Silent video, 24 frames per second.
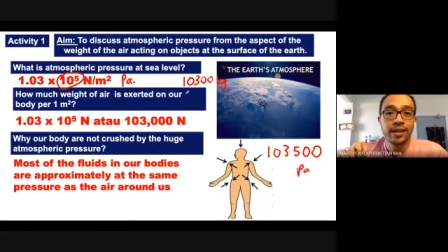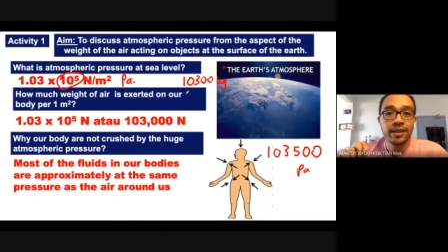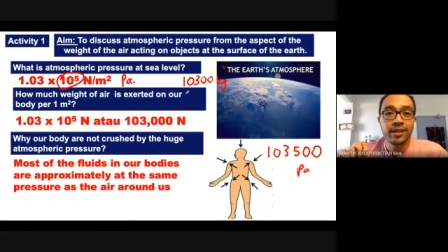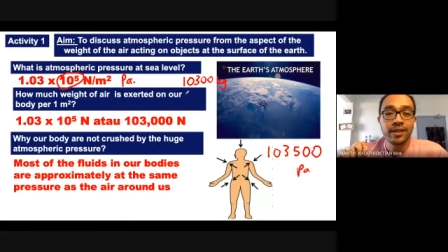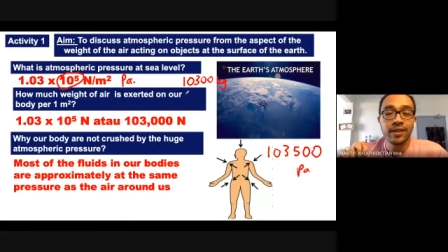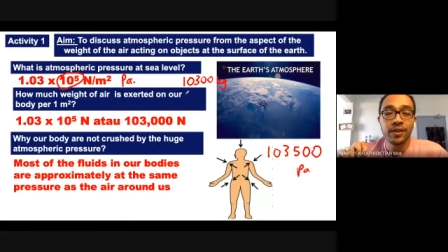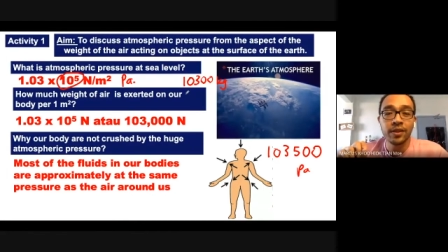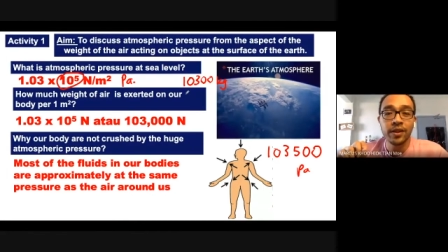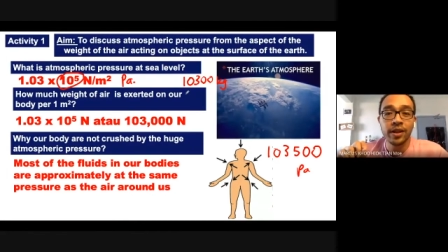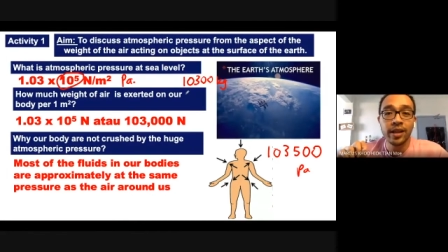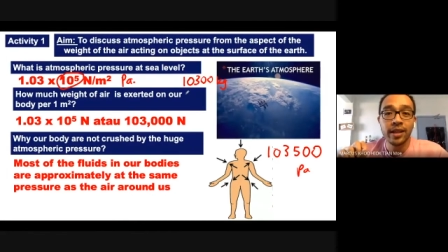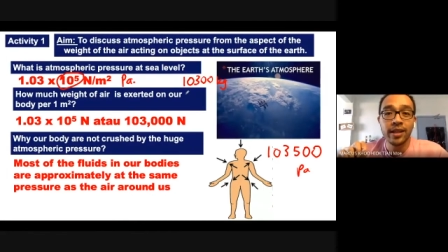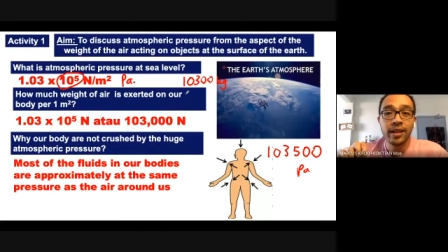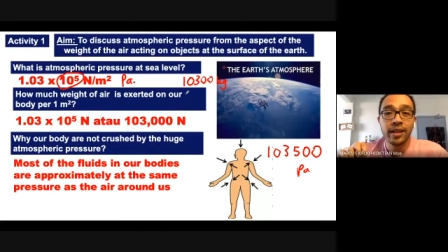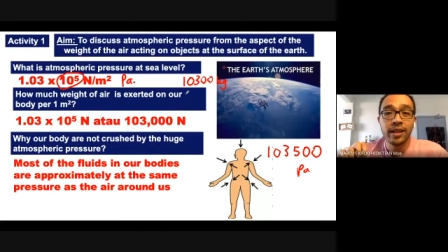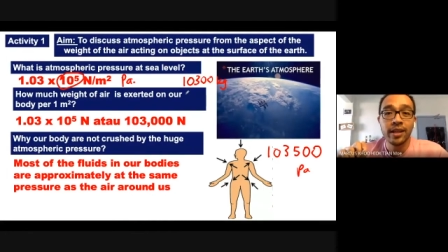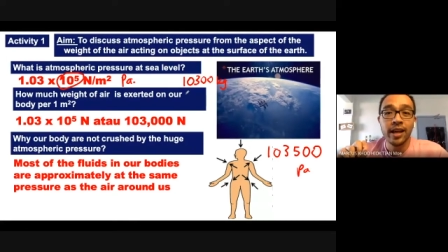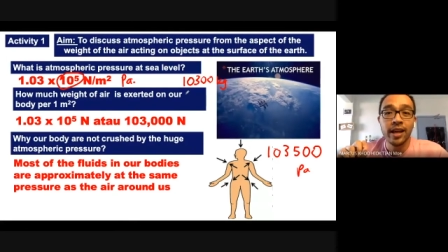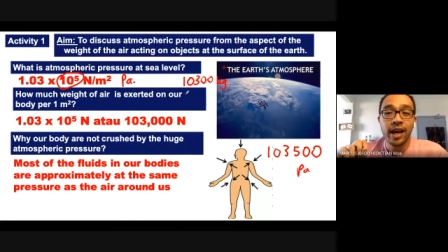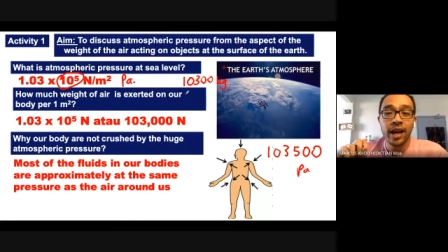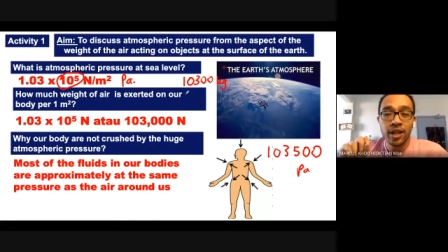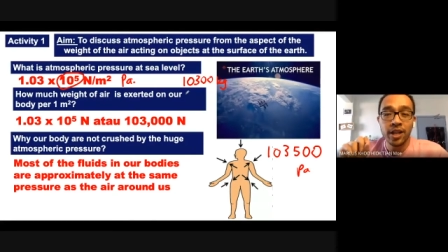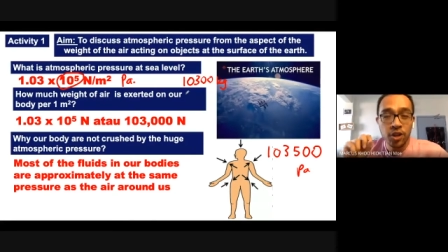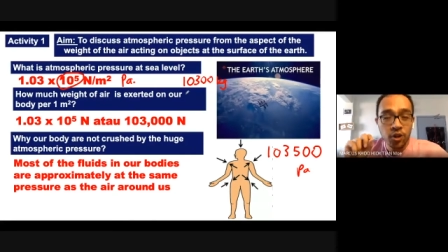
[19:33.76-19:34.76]
Okay,
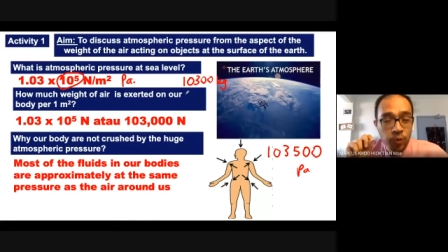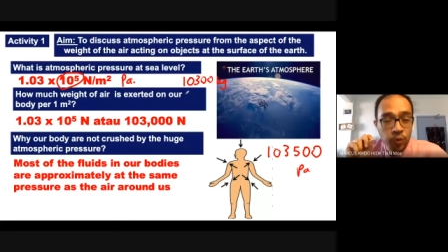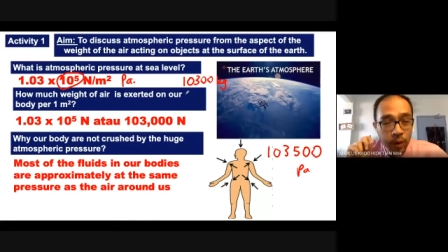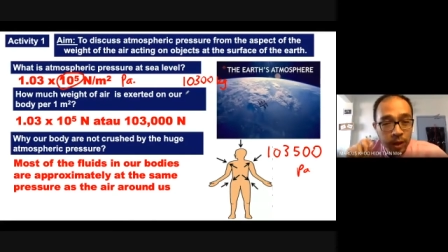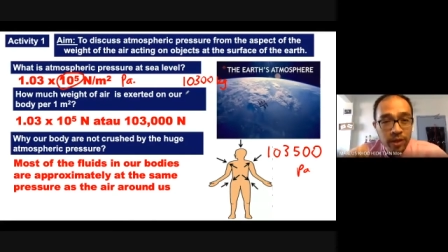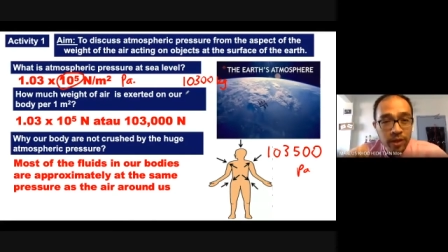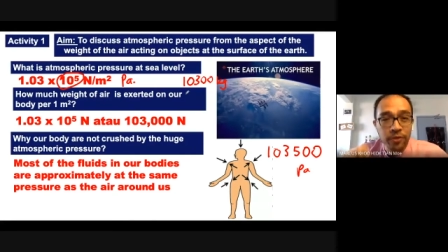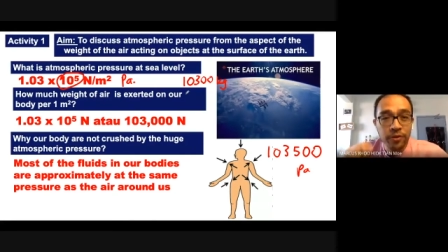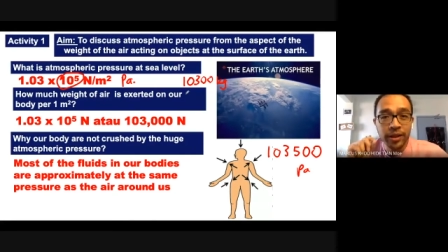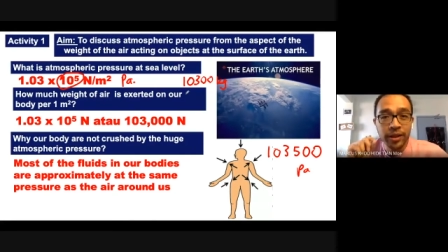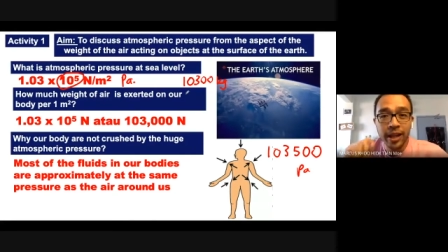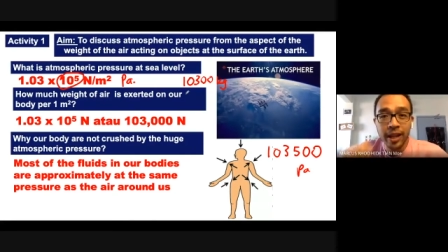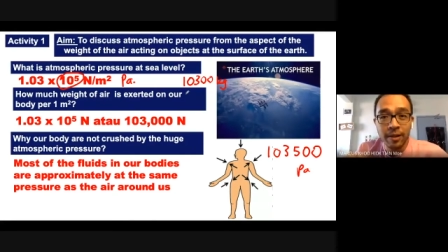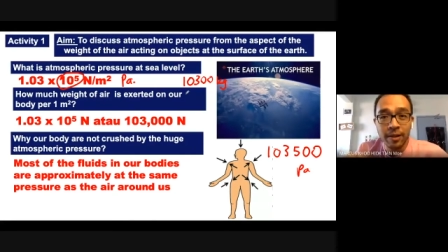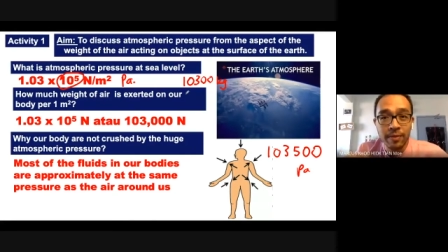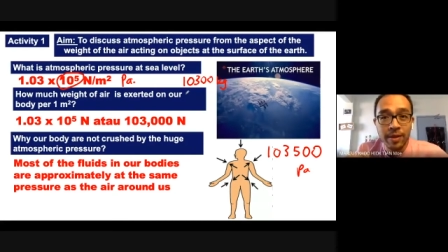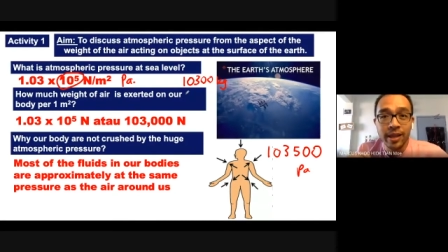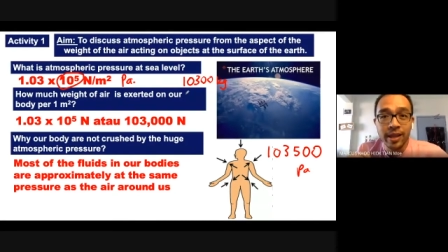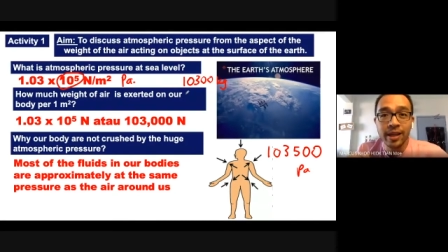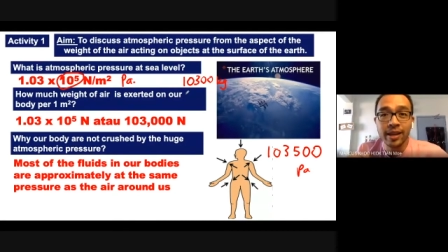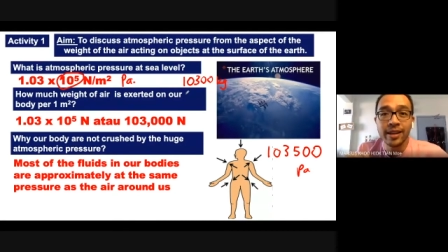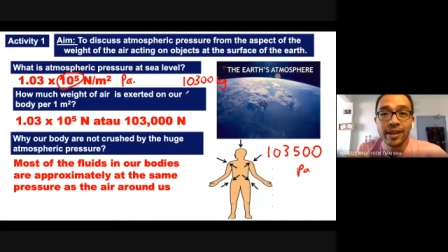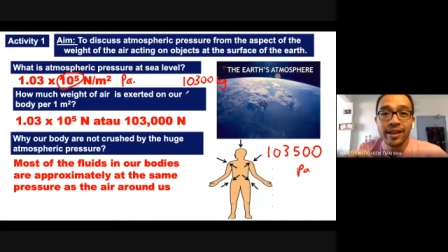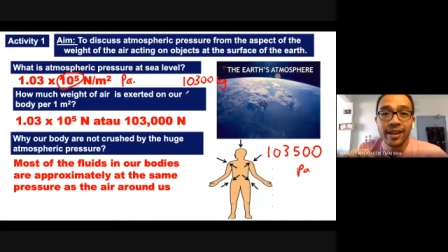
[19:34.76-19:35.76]
and you want to tell
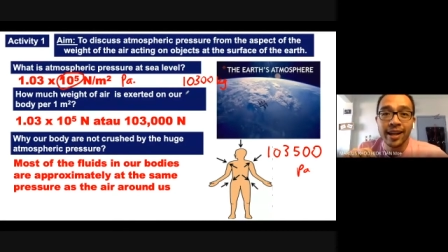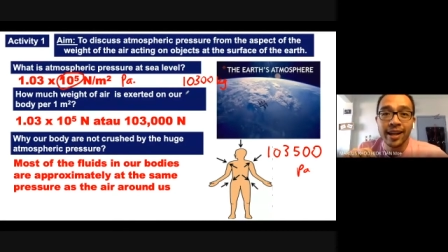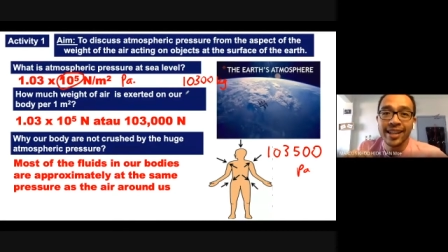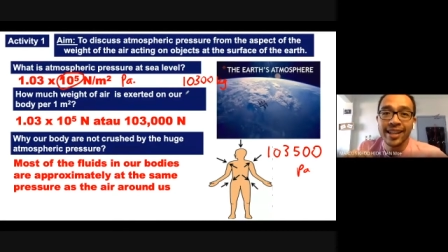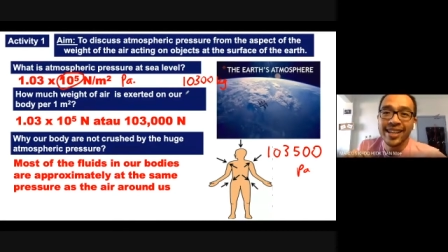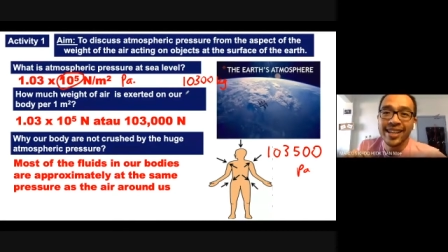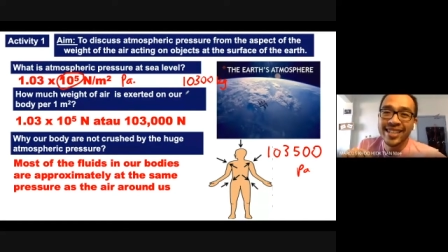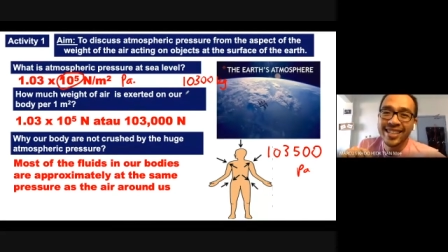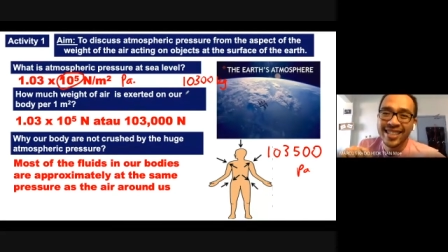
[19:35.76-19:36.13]
me that